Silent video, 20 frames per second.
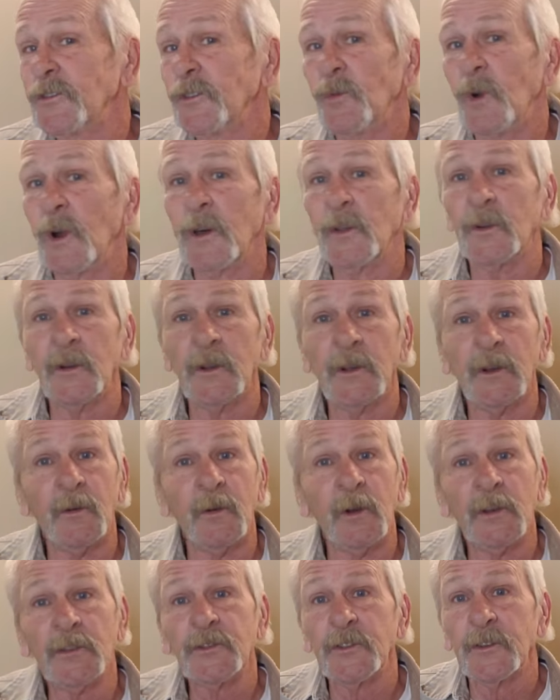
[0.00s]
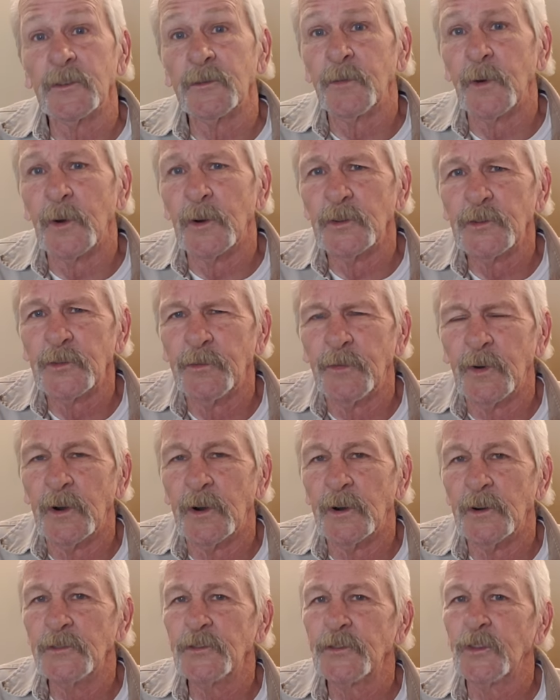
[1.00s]
is a rather interesting first
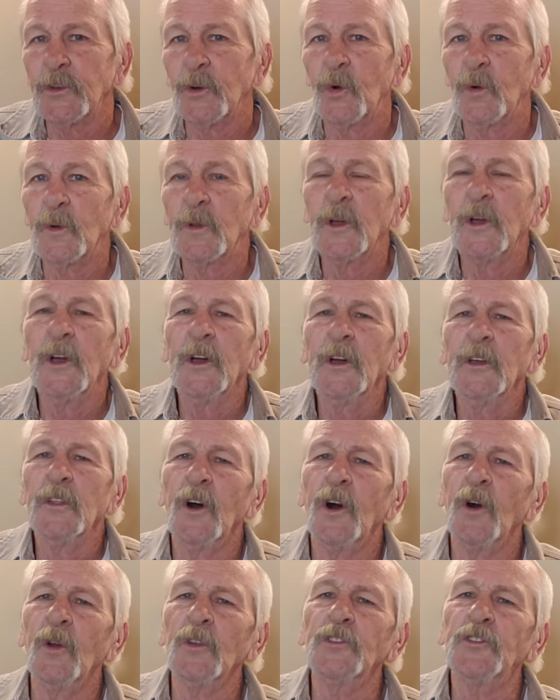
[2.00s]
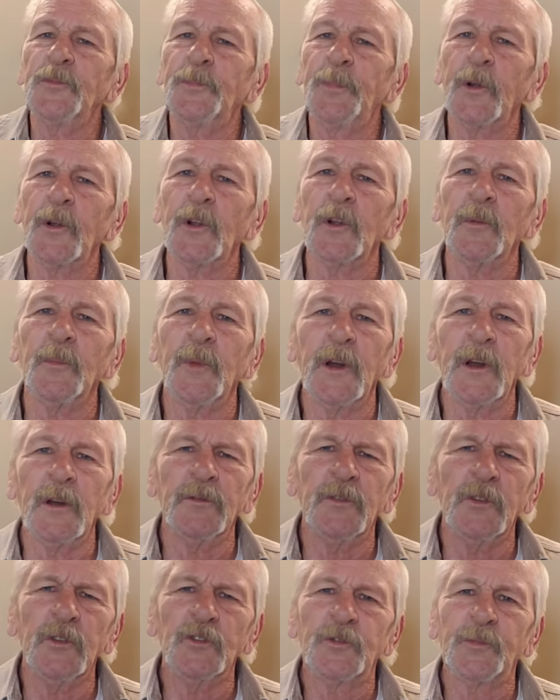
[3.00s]
verse. The, the Holy Spirit may
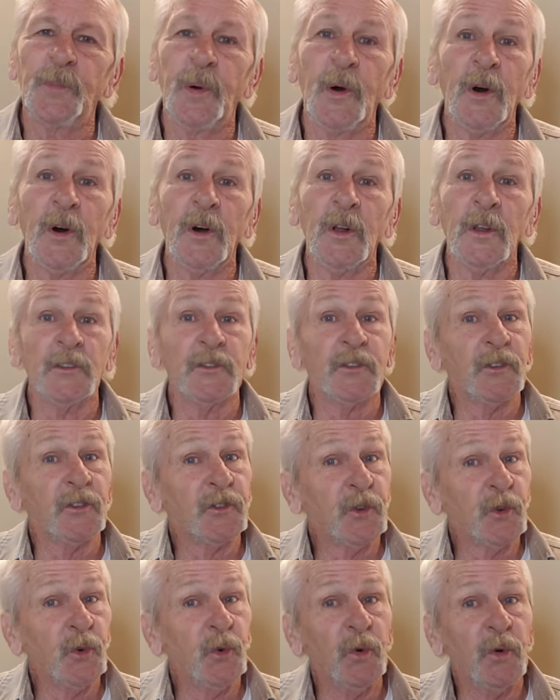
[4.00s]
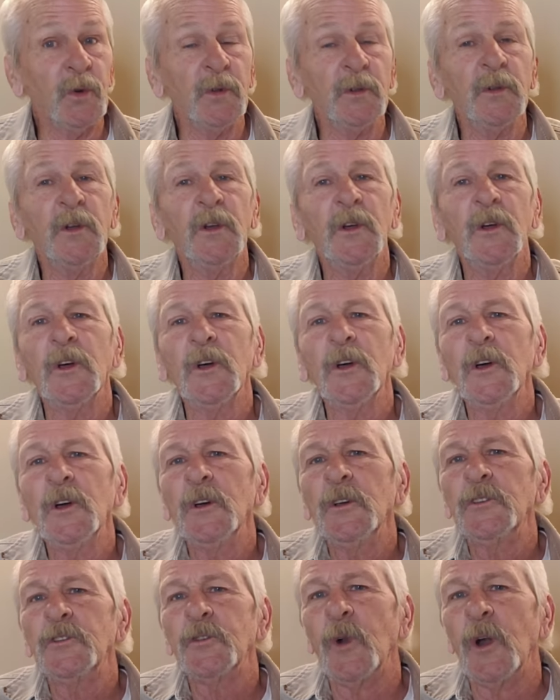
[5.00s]
have used Paul as a tool
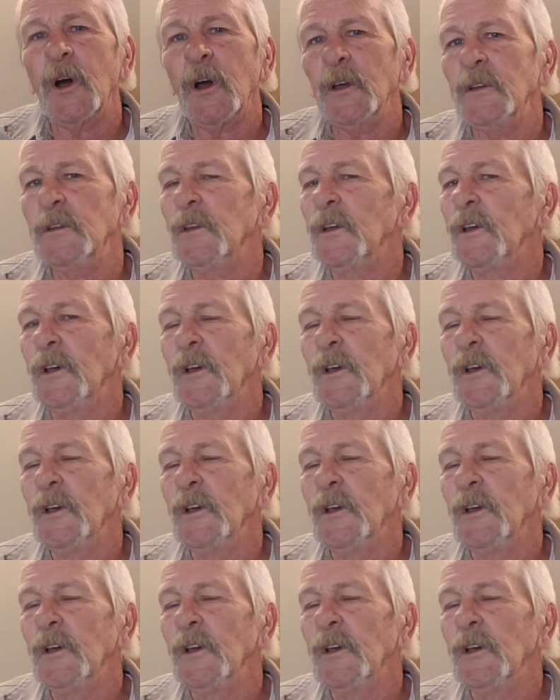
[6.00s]
to write